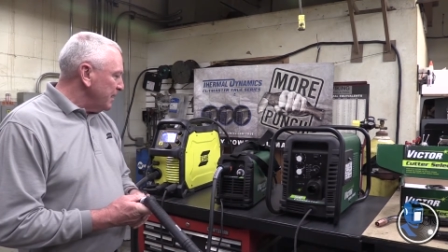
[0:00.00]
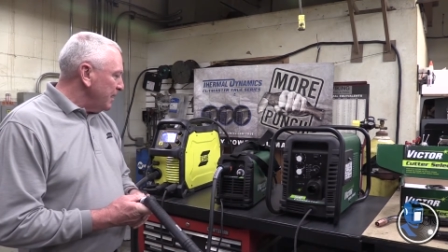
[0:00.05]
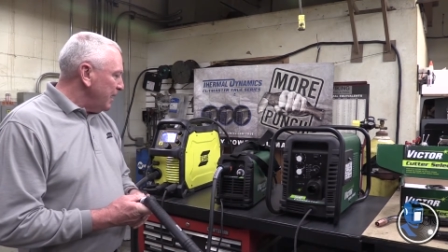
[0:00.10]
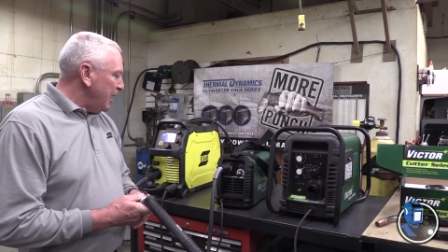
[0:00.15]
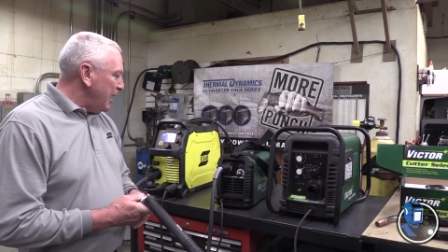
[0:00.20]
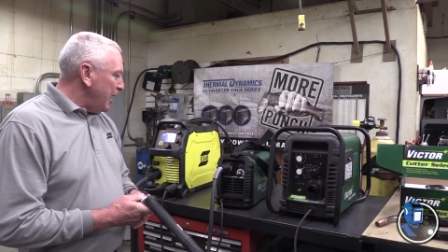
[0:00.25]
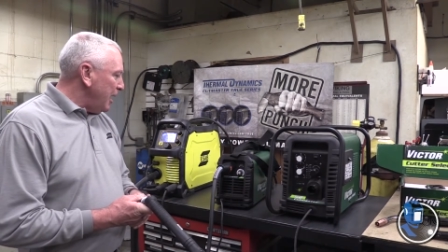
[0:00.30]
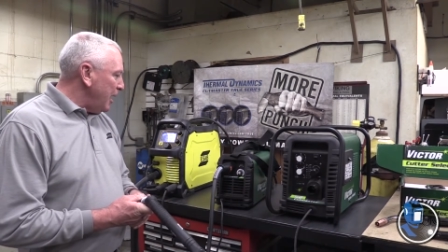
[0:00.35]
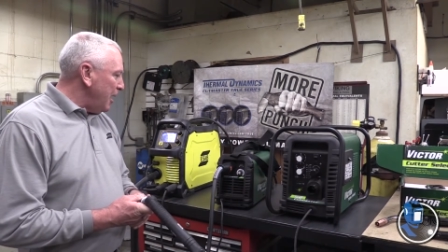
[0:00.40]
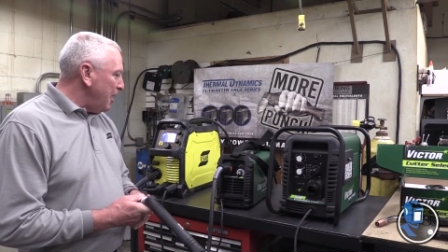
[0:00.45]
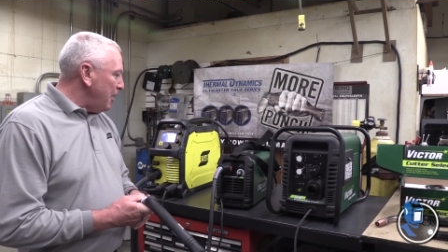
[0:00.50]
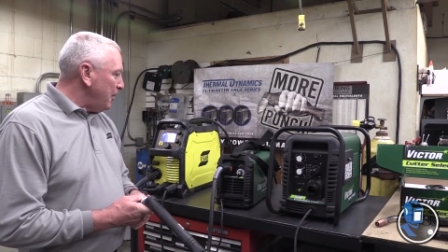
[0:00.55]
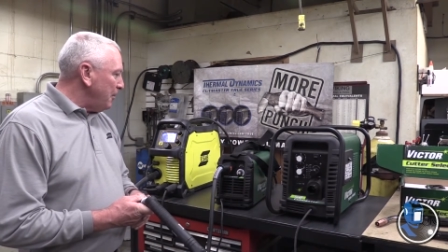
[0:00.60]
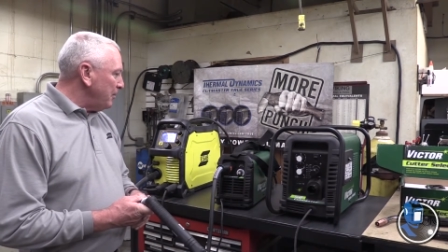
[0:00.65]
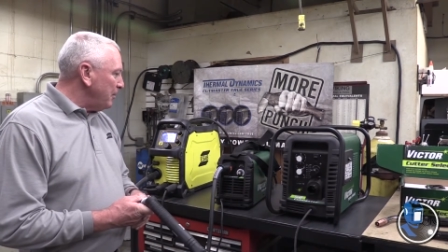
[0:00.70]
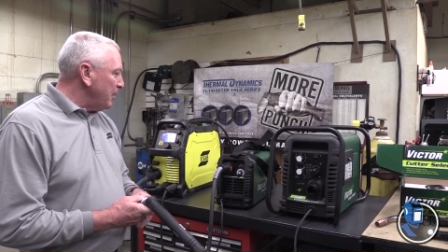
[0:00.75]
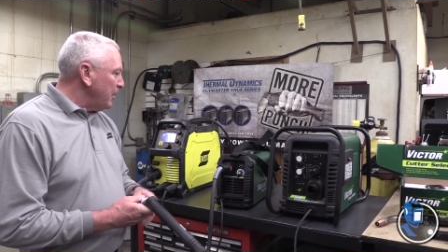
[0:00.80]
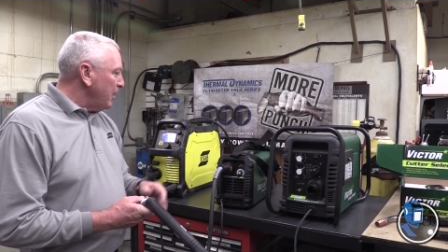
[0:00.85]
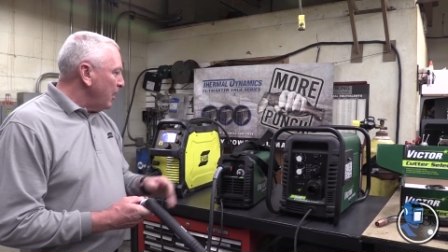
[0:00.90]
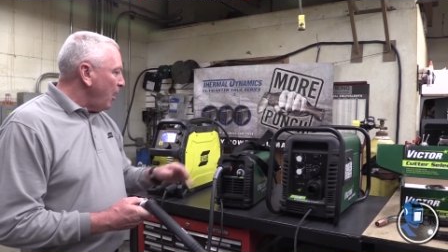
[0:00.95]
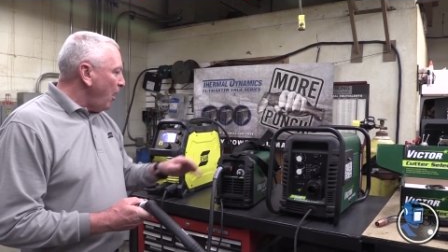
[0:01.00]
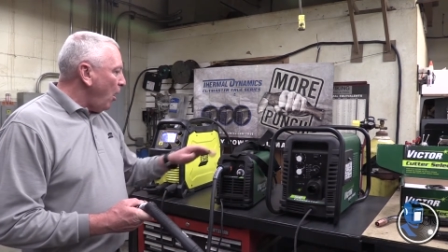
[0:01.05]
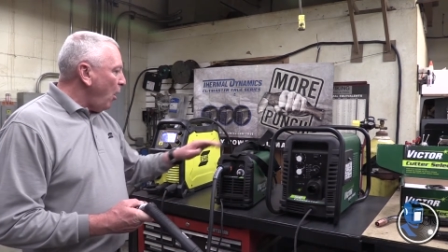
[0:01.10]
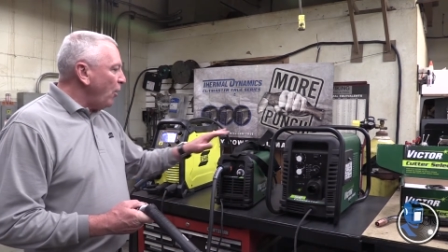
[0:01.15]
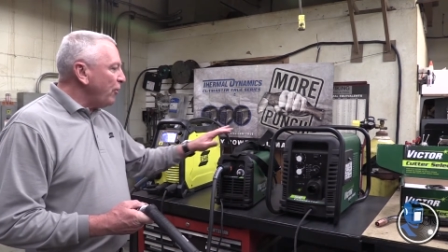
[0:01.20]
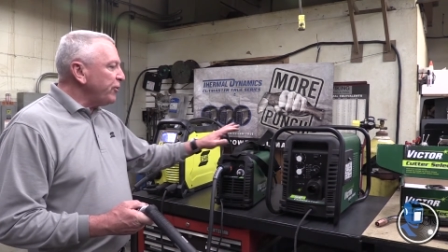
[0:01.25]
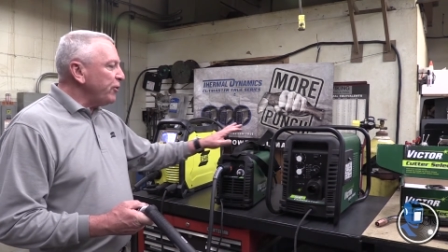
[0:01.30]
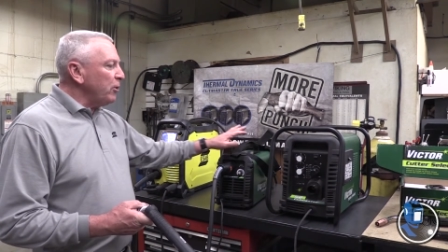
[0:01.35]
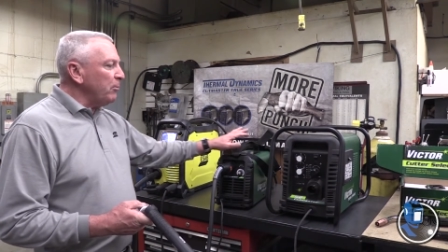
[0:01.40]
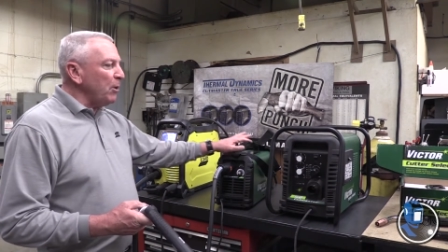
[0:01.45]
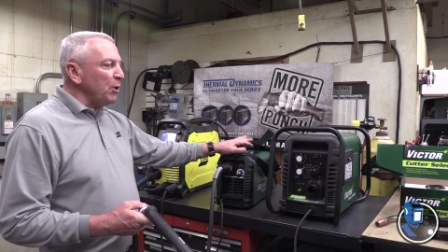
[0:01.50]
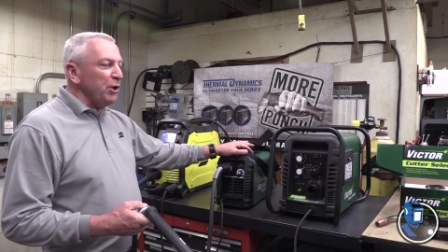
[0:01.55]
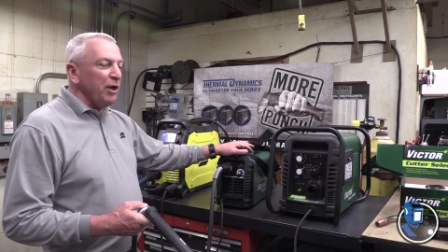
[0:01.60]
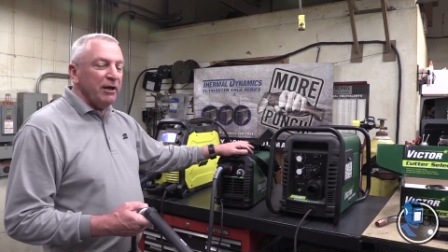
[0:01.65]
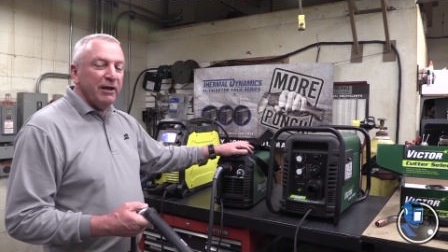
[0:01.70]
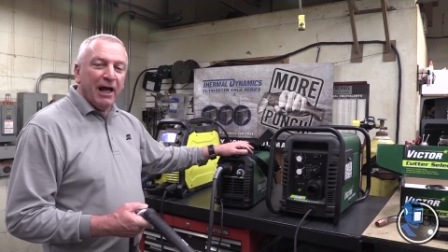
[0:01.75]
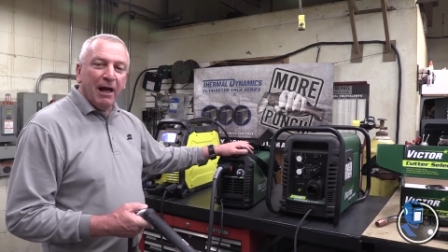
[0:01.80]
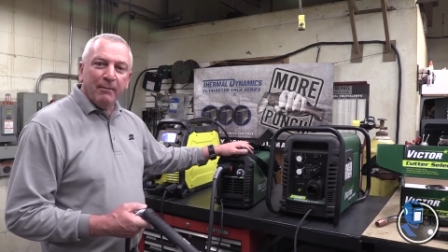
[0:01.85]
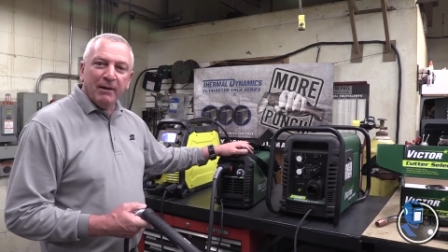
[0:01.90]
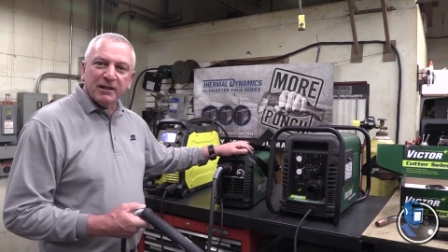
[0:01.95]
All Thermal
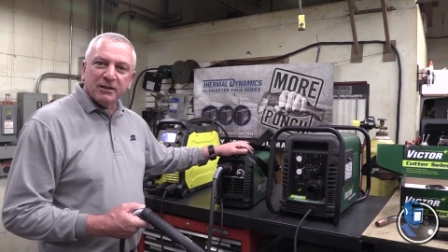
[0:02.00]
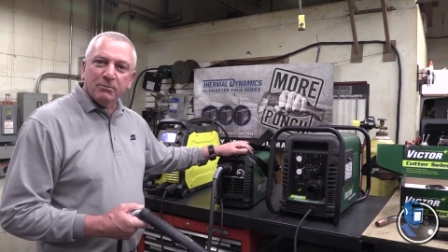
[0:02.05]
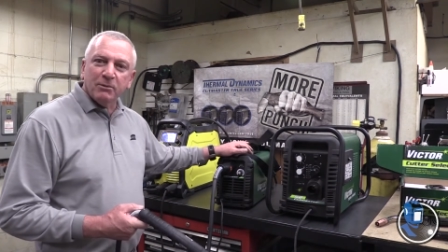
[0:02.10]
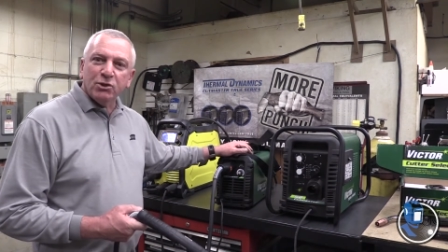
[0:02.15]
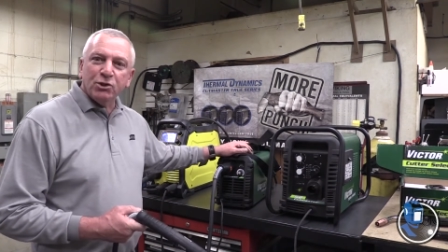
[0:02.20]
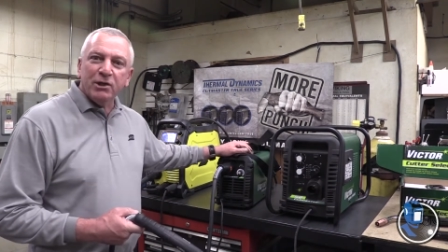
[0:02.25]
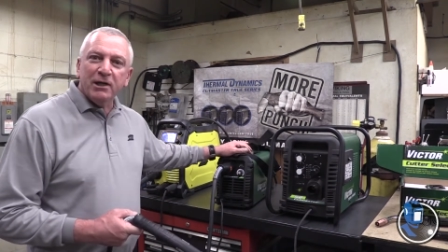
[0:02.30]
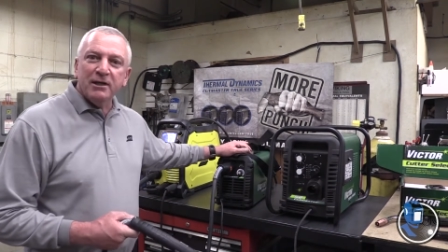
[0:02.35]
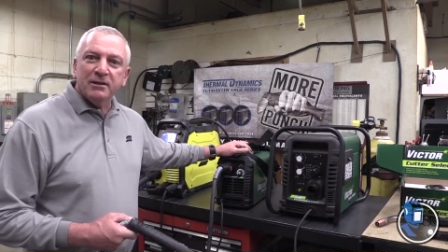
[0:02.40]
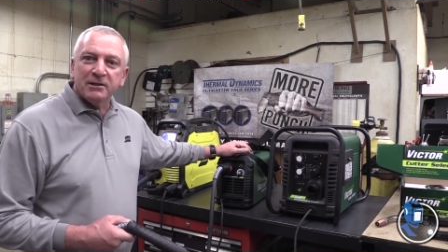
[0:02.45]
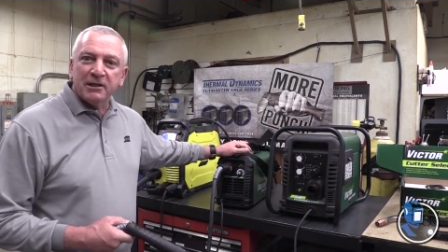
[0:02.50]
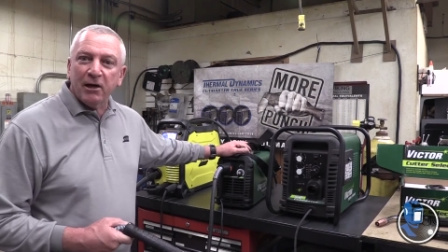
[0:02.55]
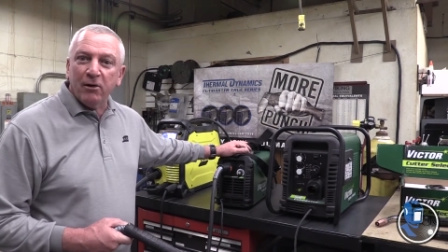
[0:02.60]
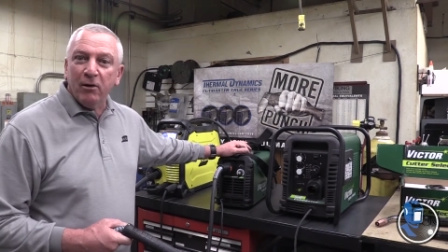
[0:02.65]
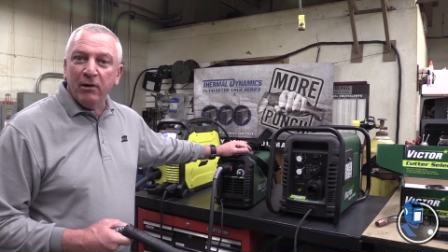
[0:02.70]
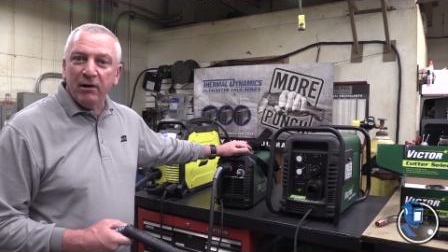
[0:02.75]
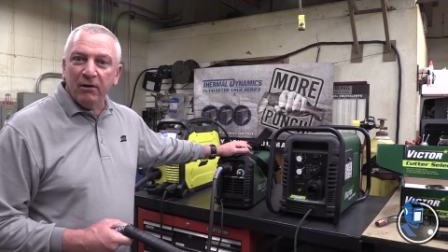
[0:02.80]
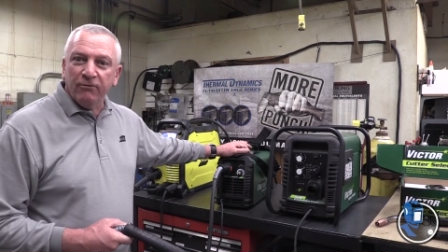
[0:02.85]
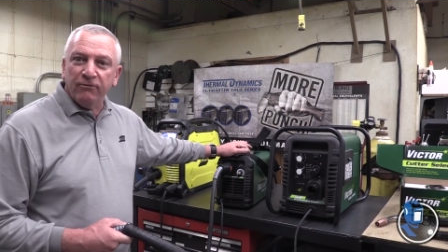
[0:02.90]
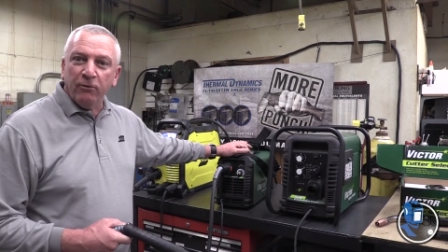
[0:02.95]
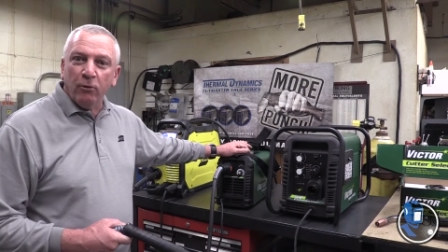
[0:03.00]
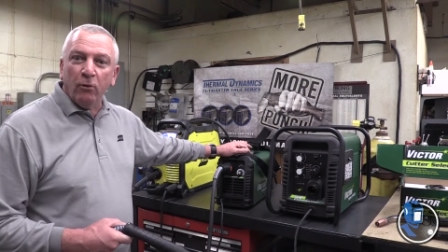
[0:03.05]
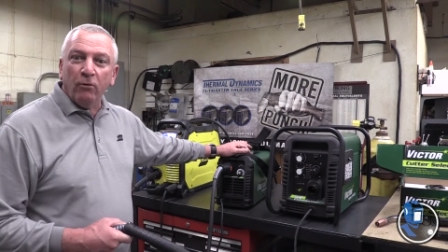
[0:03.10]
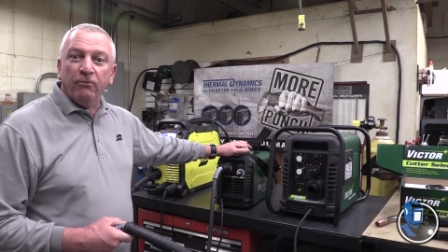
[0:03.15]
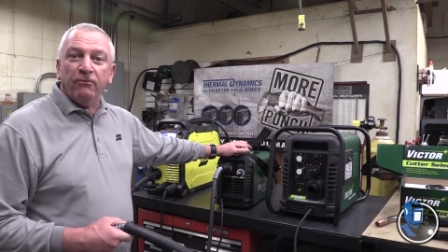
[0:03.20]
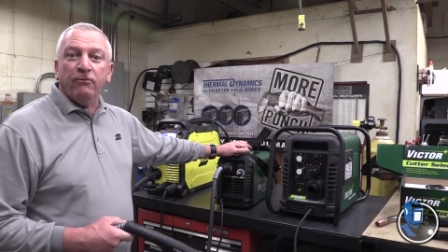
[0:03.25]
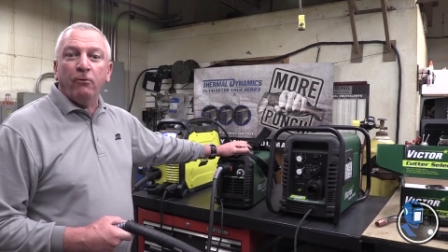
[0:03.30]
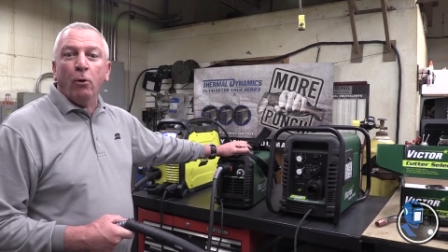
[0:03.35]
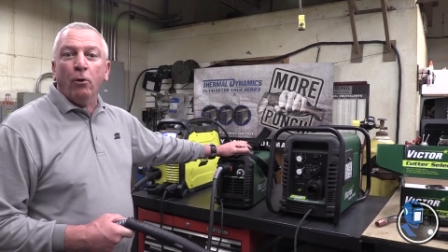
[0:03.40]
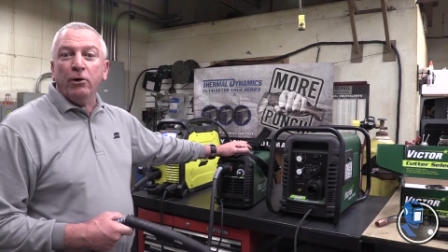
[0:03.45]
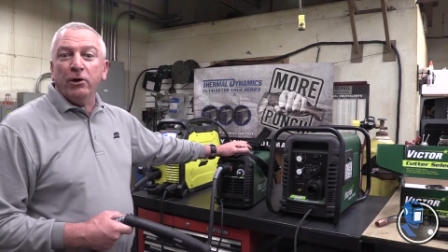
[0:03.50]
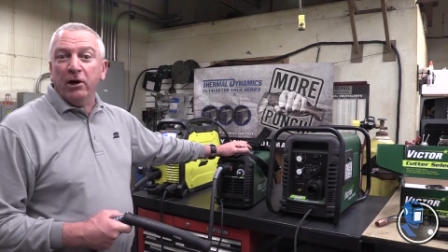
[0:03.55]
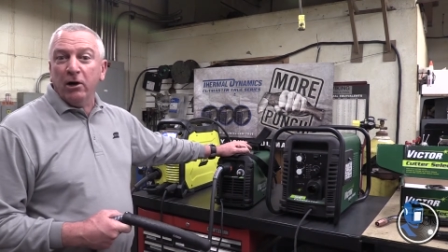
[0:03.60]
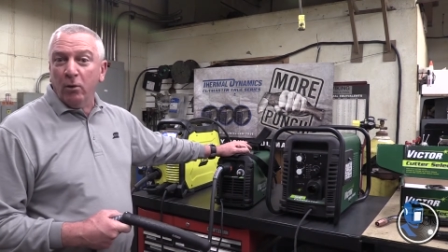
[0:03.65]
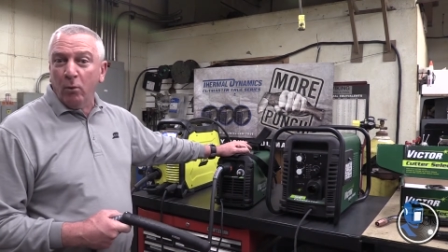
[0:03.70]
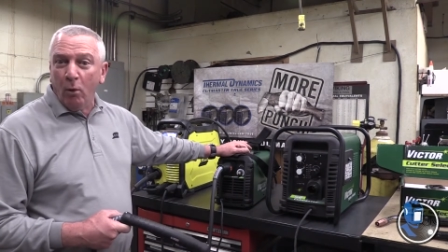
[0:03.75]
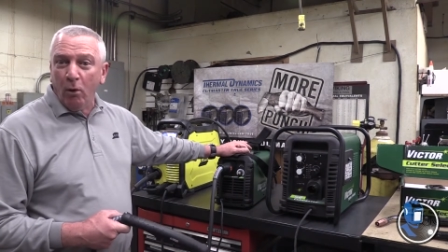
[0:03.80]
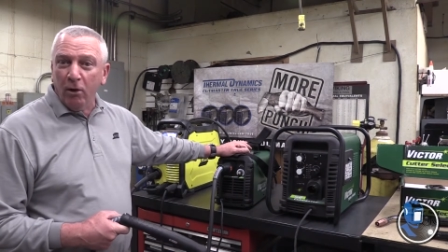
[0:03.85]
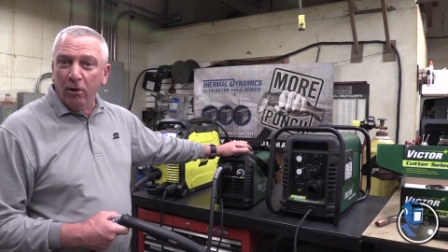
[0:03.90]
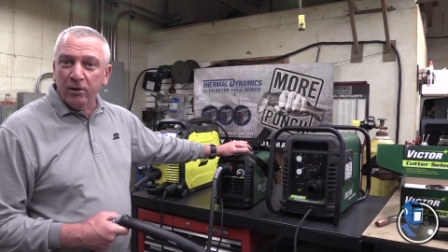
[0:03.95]
Dynamics machines carry a full
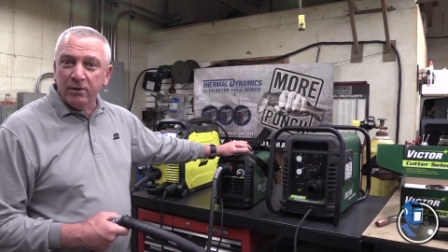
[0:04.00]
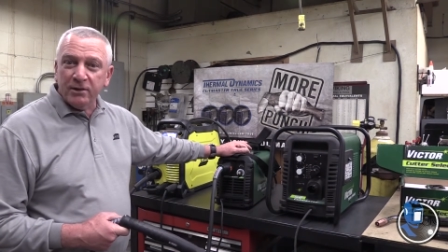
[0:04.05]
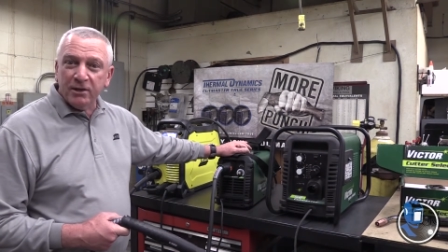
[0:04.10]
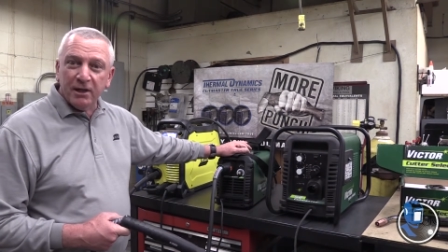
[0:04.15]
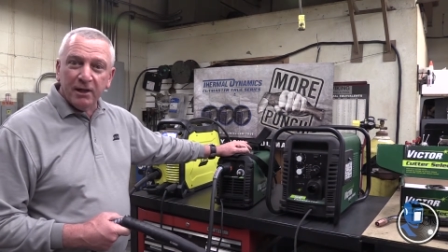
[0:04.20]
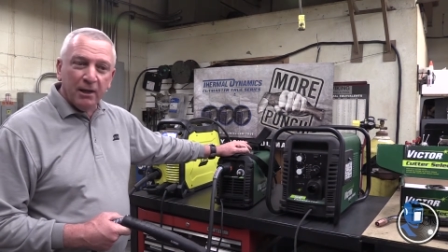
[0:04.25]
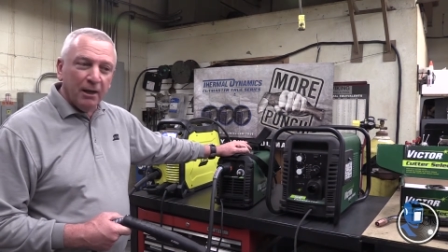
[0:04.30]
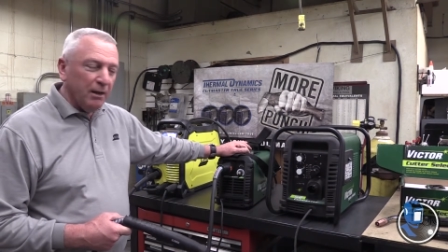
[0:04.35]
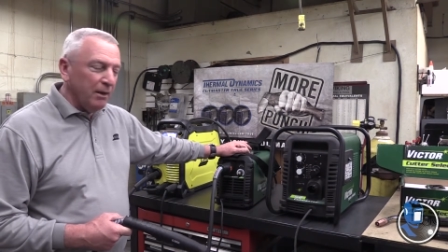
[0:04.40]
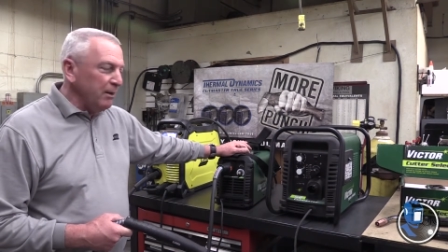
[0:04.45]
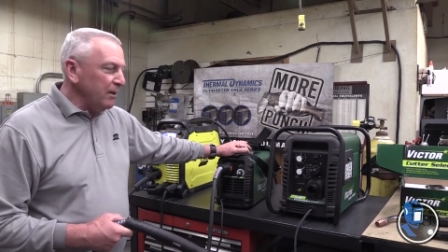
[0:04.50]
4-year warranty,